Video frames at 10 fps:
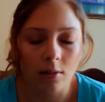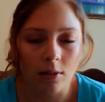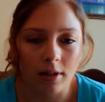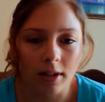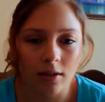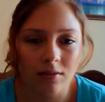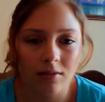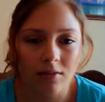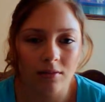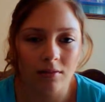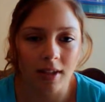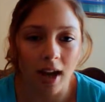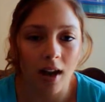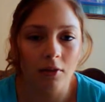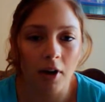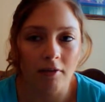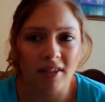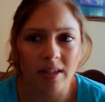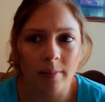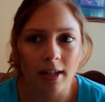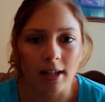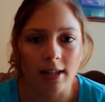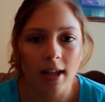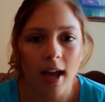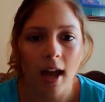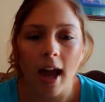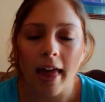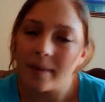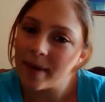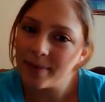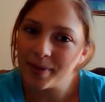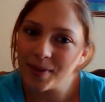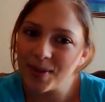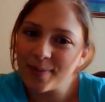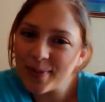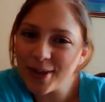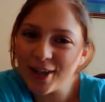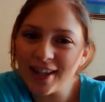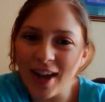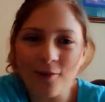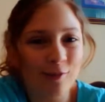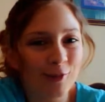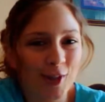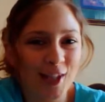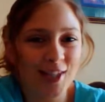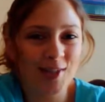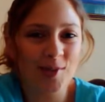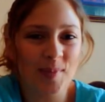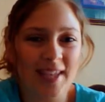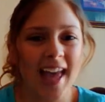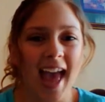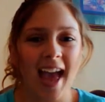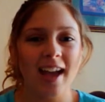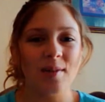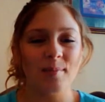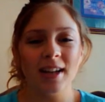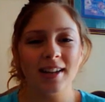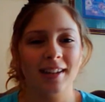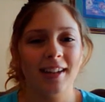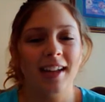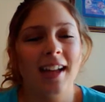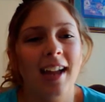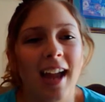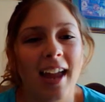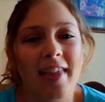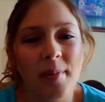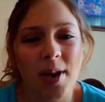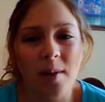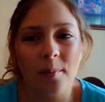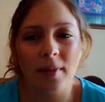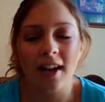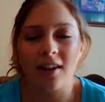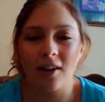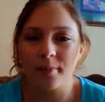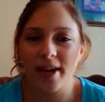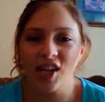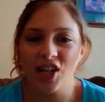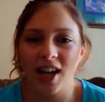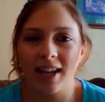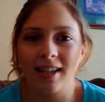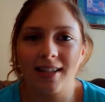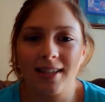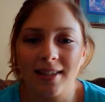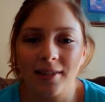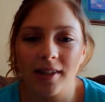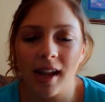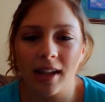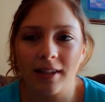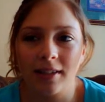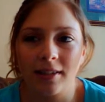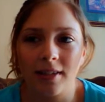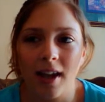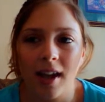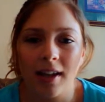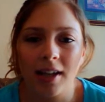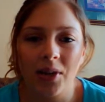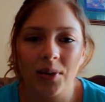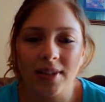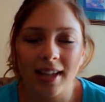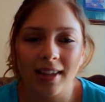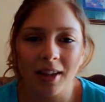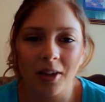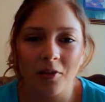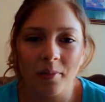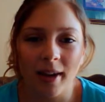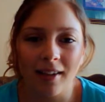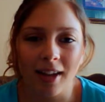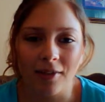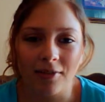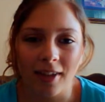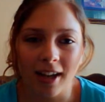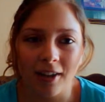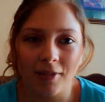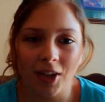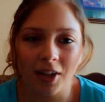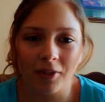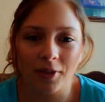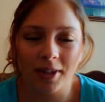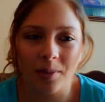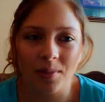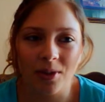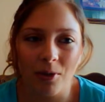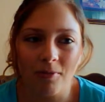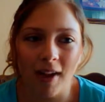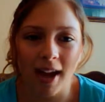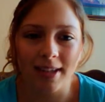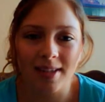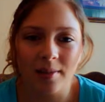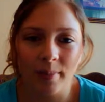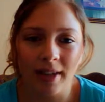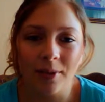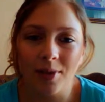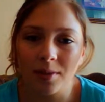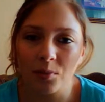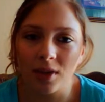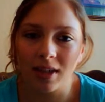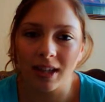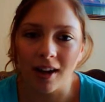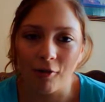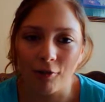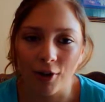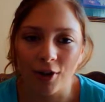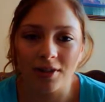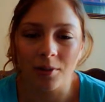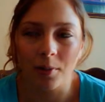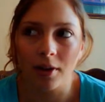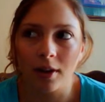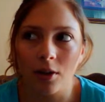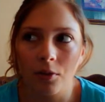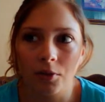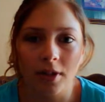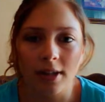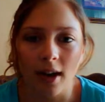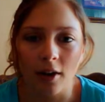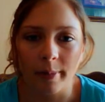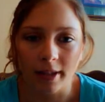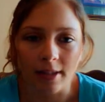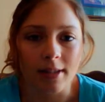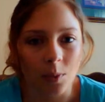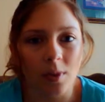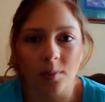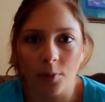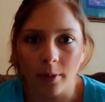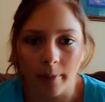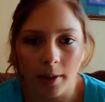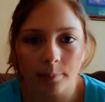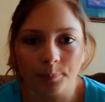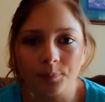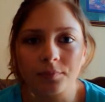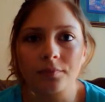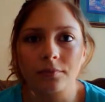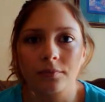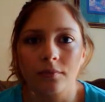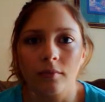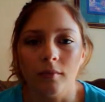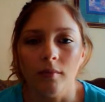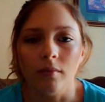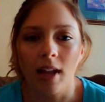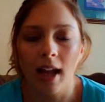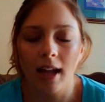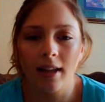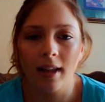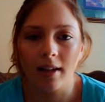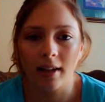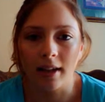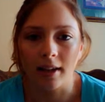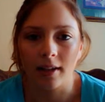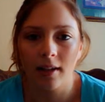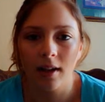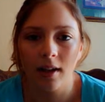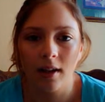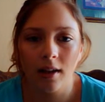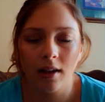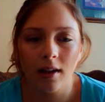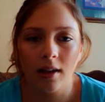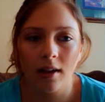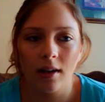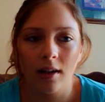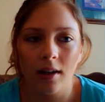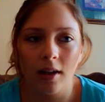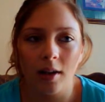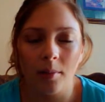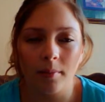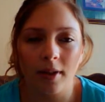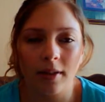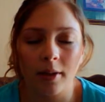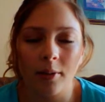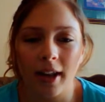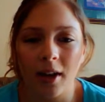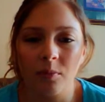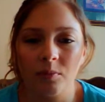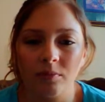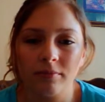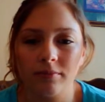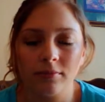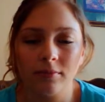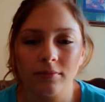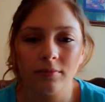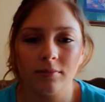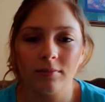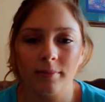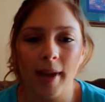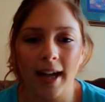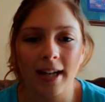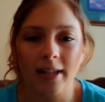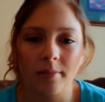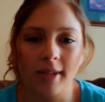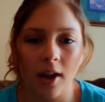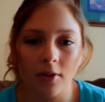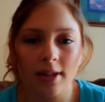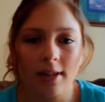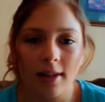like yeah around 15 minutes and then my baby was born at 1.42 p.m and they put him like on my chest and he was like the love of my life like i fell in love with him so fast but he wasn't breathing at first and we were like all really scared because he was preemie and then like um they were like patting him down and